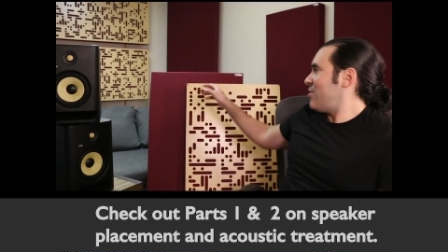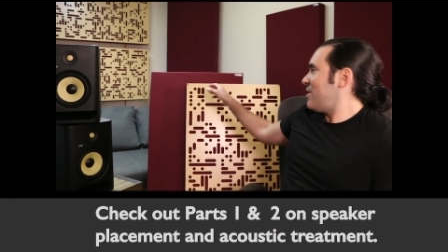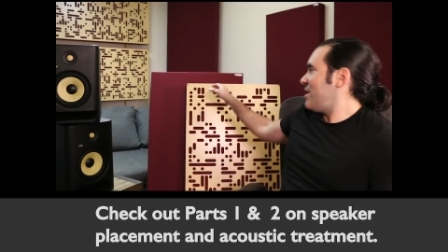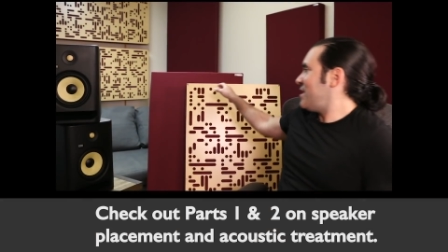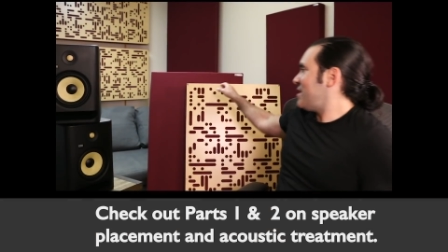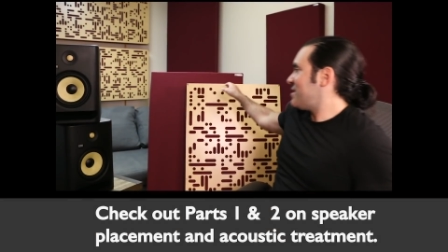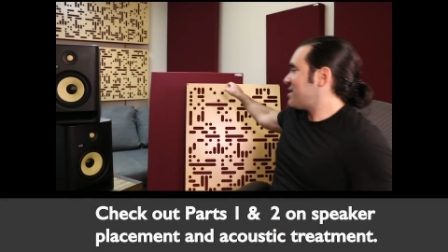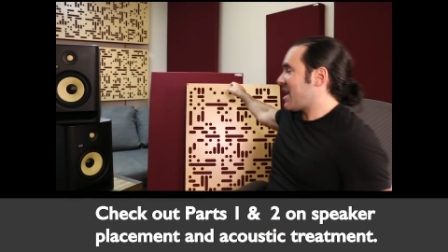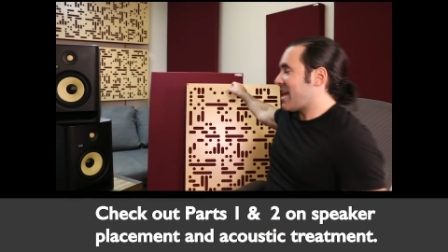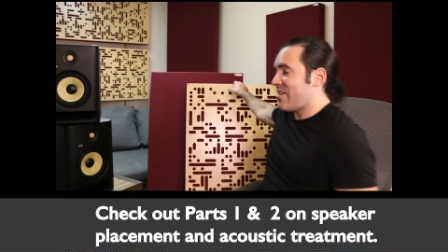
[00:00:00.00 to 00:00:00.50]
we
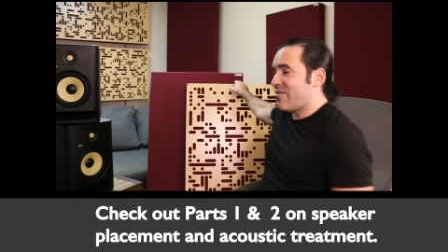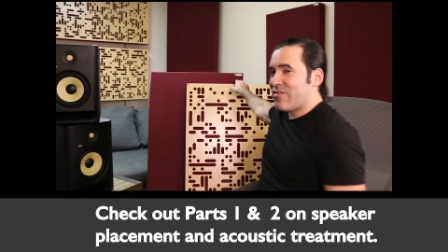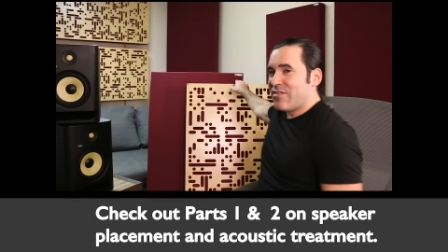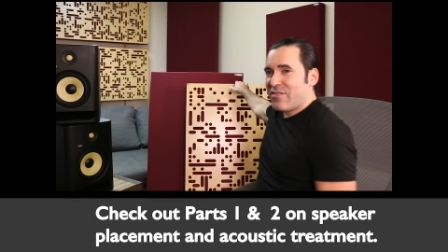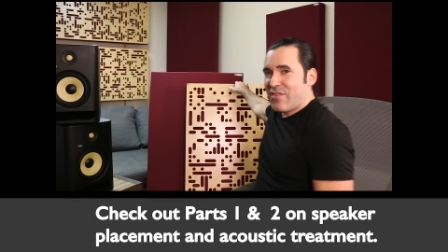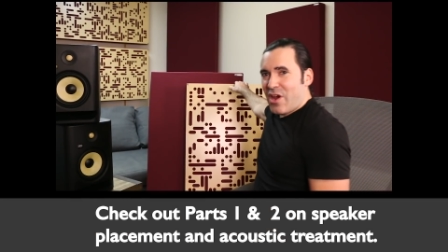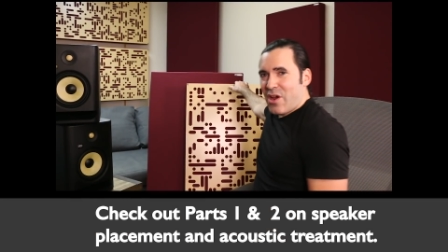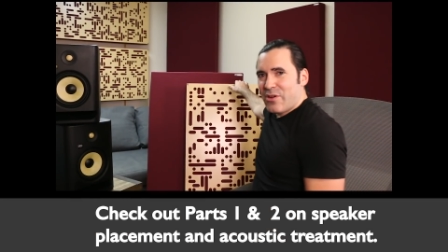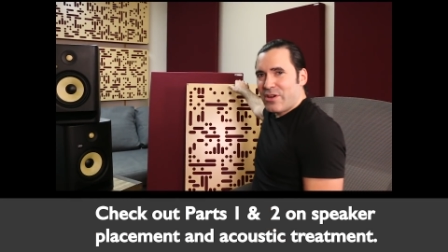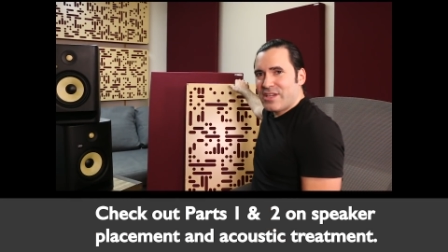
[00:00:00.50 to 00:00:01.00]
have two
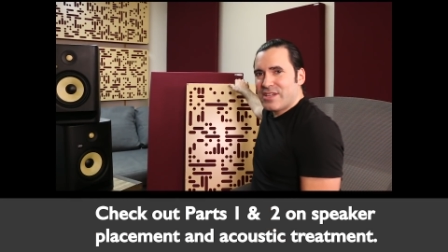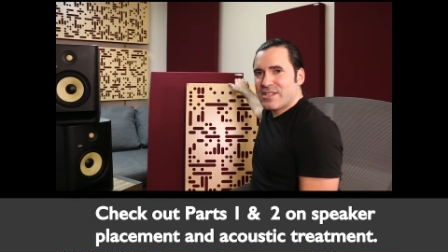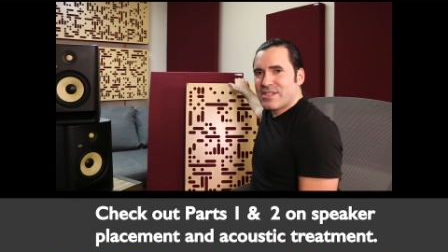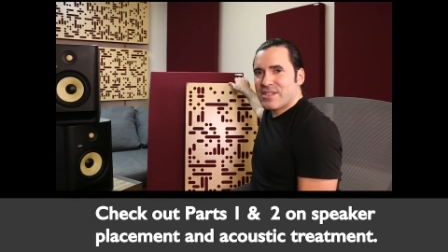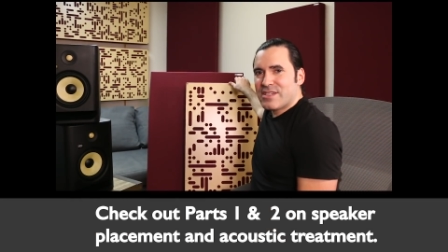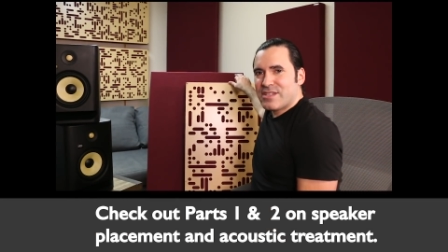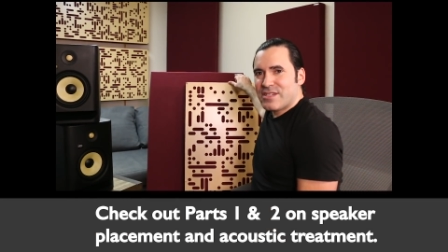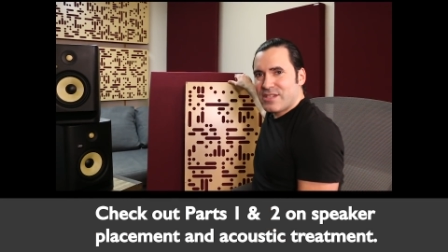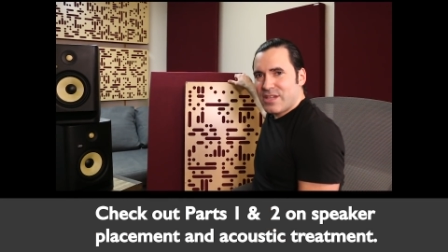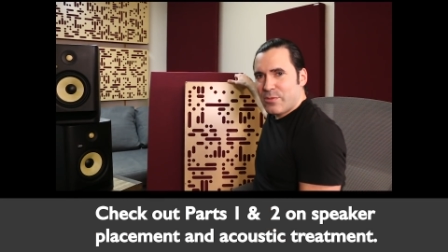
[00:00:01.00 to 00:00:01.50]
videos for
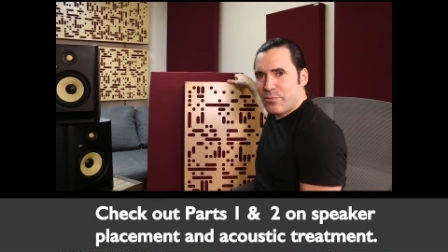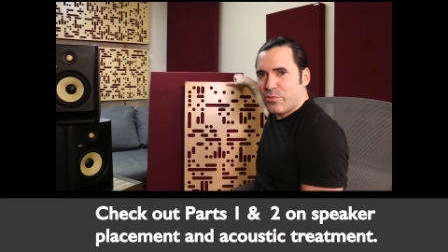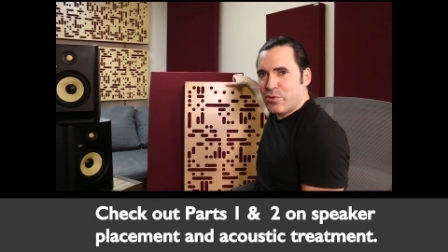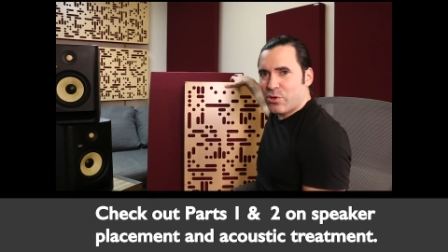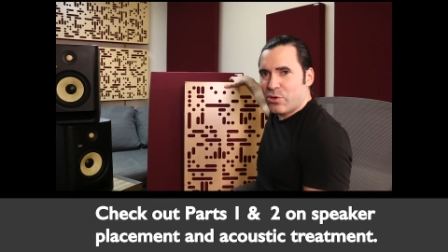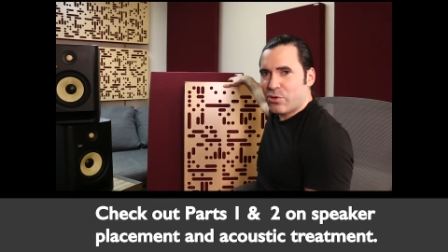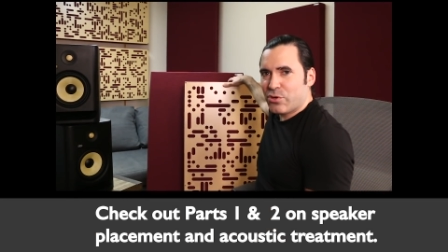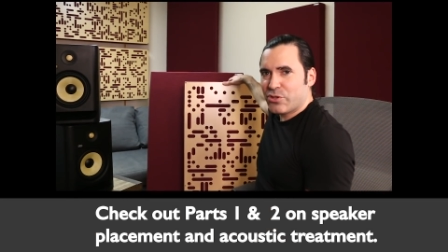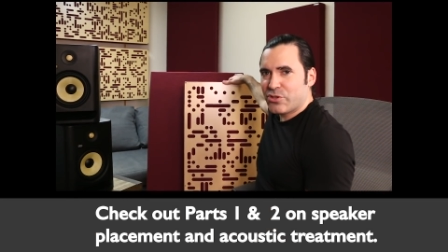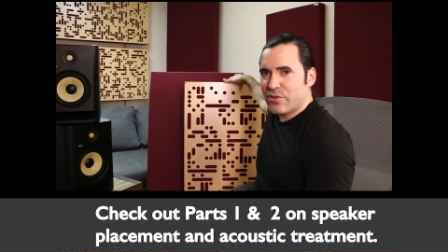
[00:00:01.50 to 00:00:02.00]
you in this
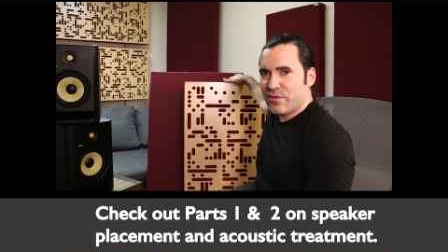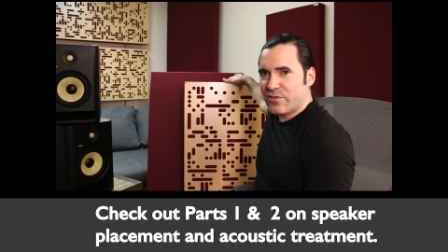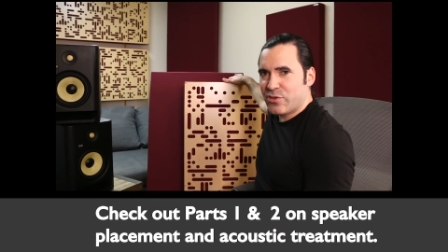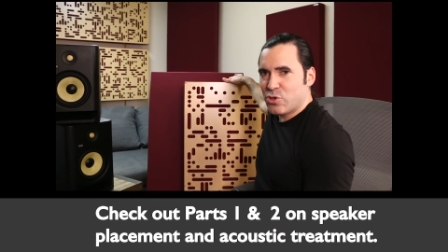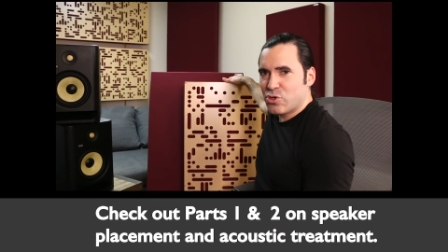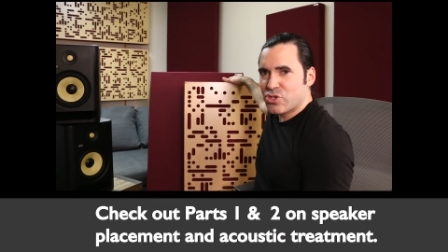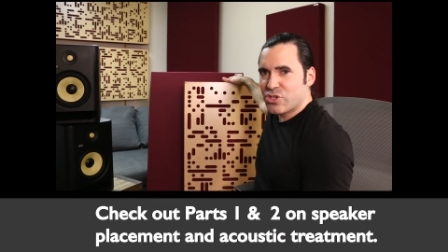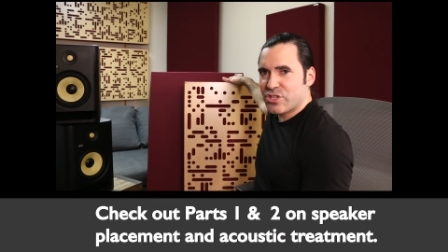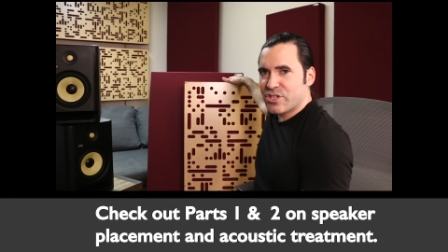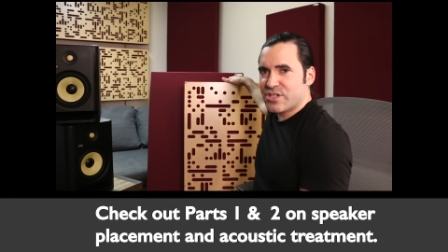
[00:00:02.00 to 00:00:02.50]
series about
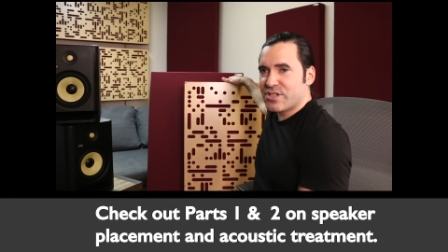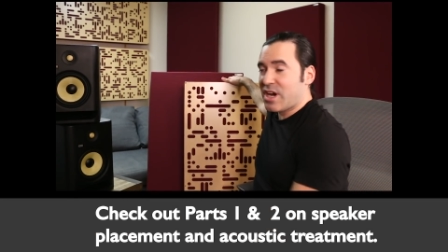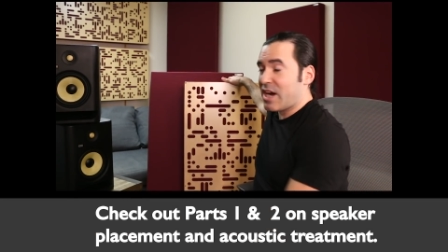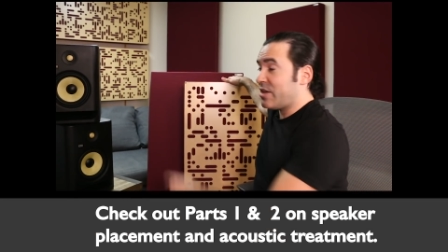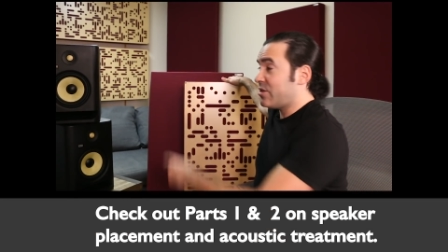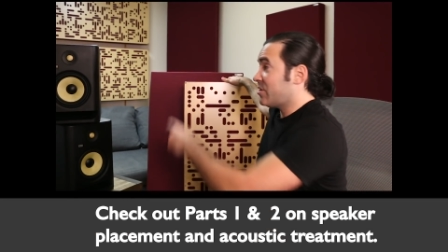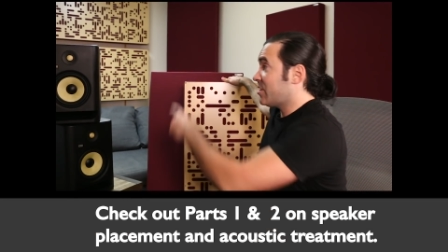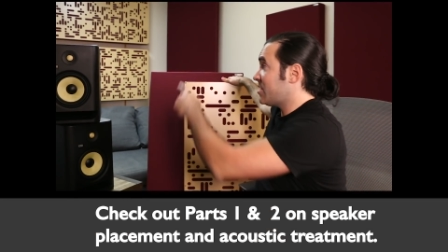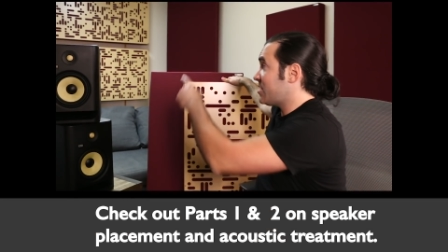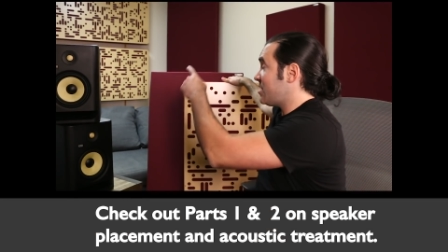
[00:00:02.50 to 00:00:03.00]
just that. So if
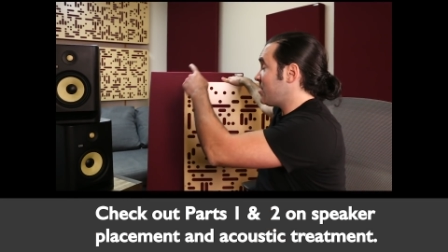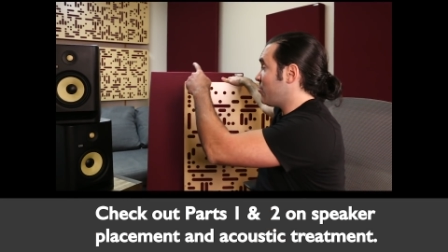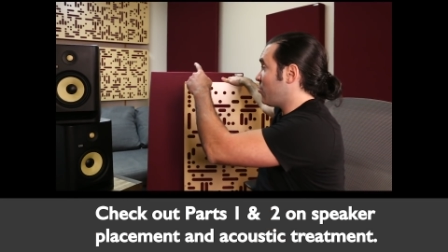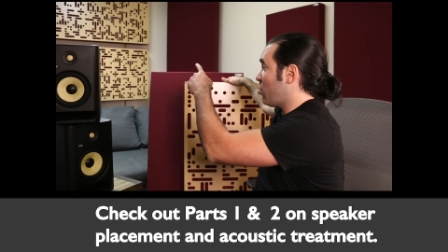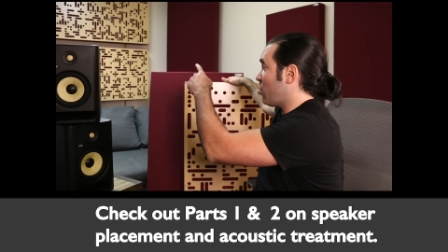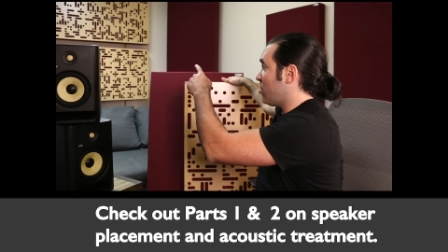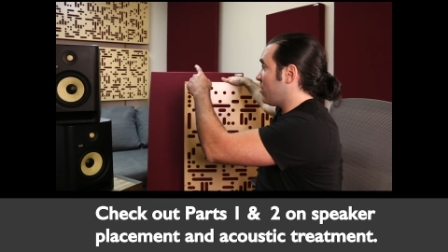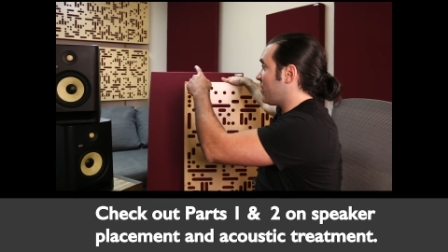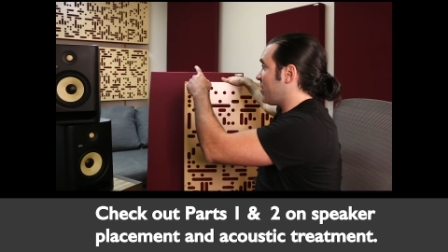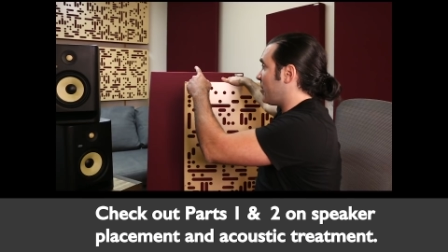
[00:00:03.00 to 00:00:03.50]
you haven't
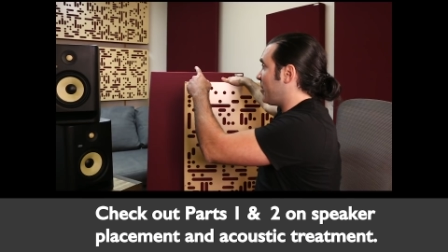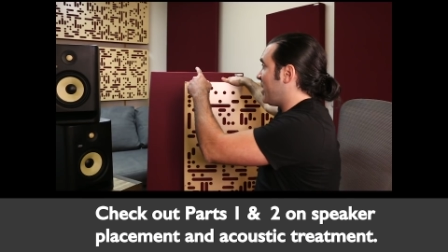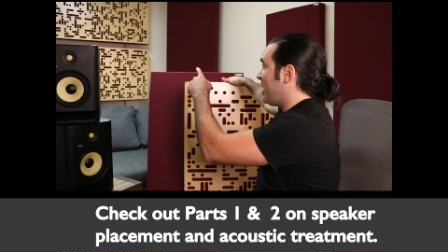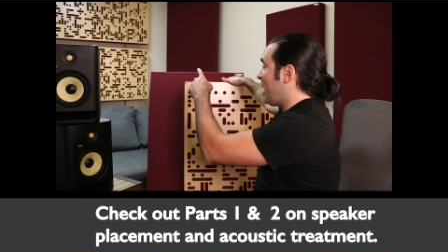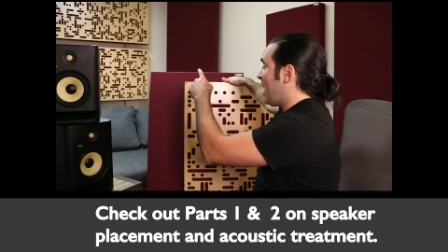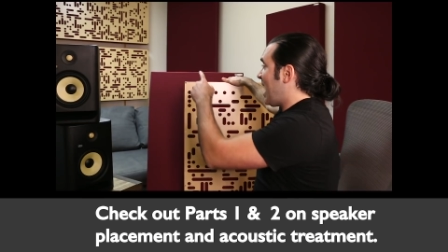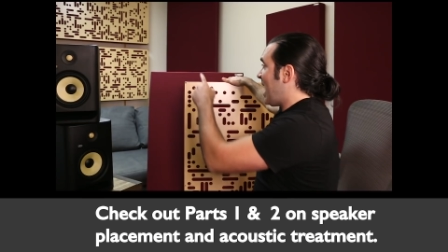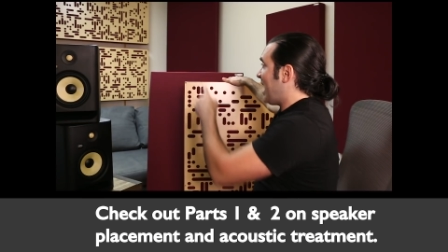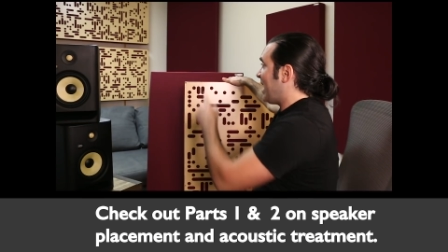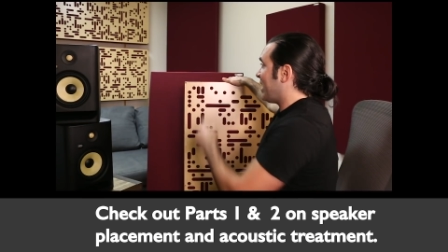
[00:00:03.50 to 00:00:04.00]
checked them out,
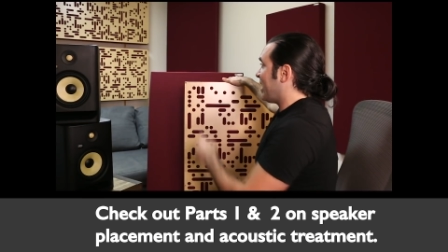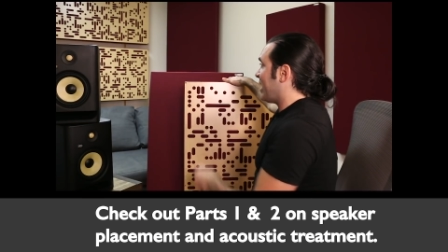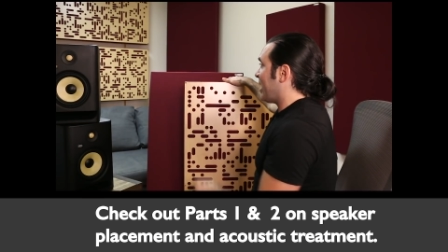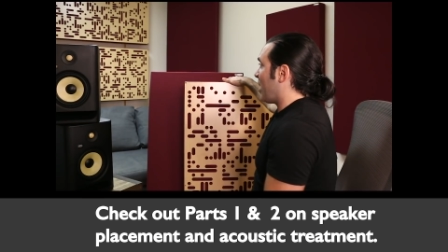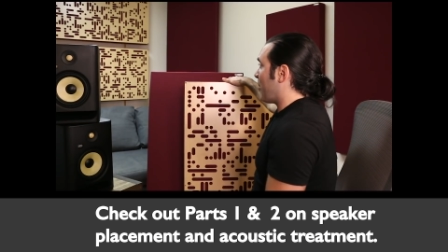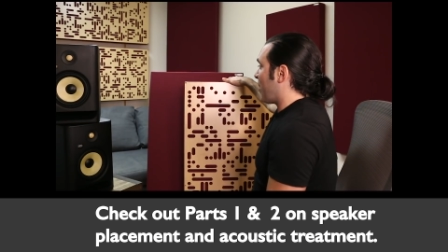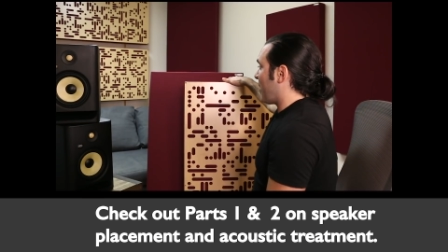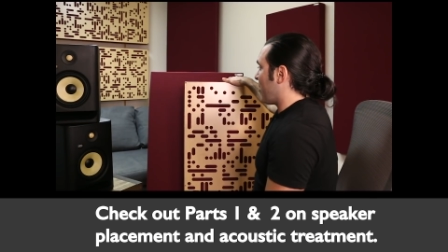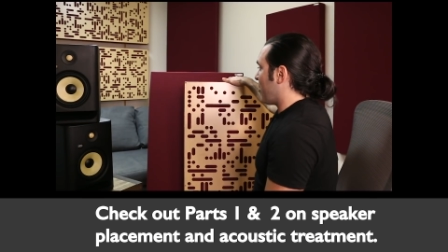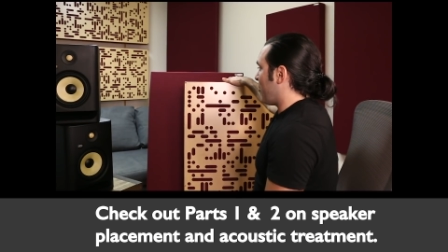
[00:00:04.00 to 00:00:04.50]
check
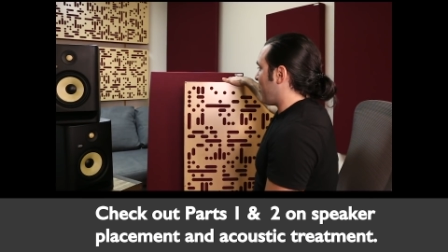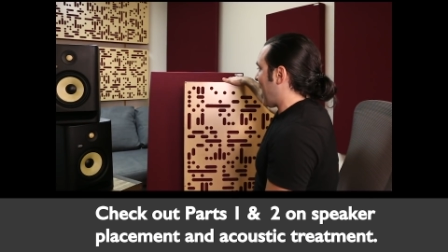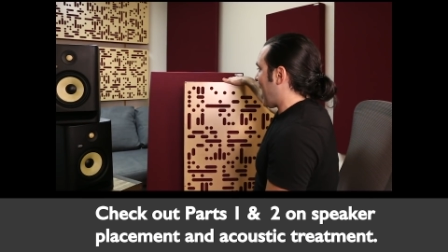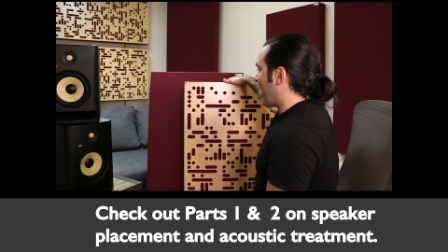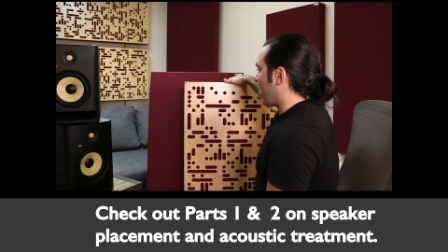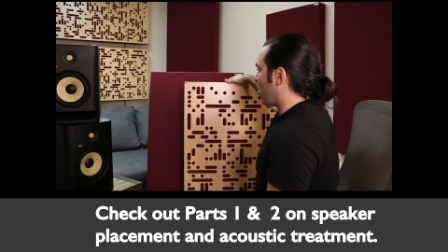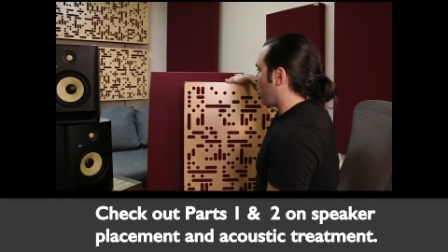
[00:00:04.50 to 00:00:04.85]
them out now.